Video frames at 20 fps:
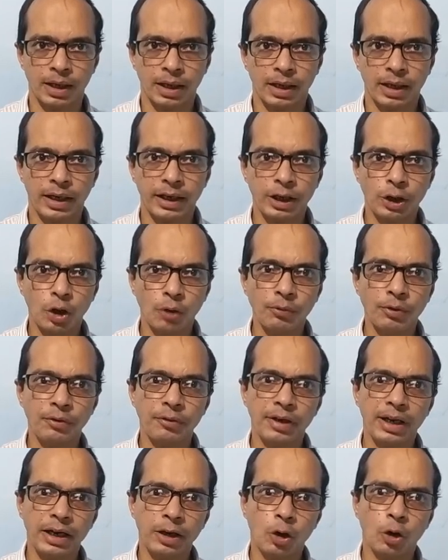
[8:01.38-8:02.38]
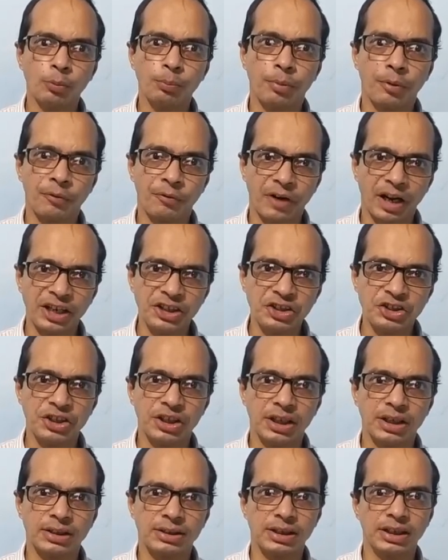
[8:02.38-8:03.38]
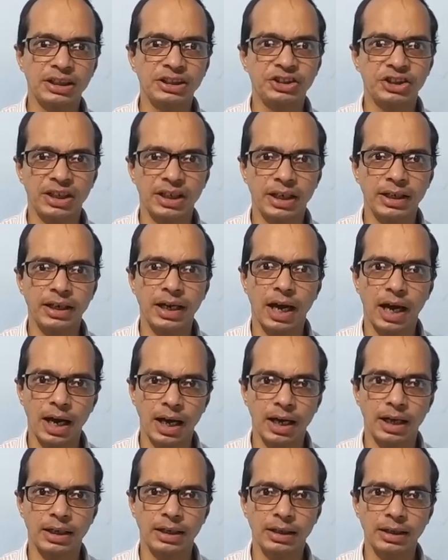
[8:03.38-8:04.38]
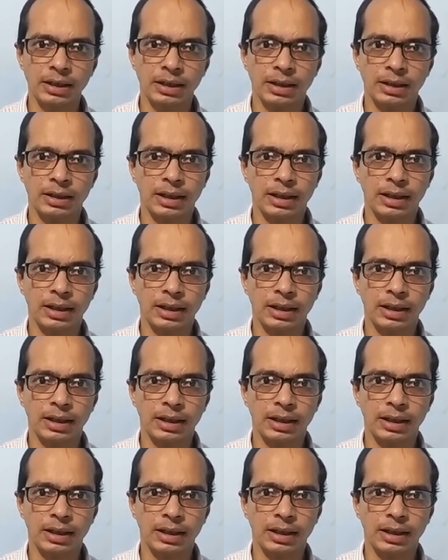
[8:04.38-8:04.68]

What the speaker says: Rate of dividend on preference shares is generally high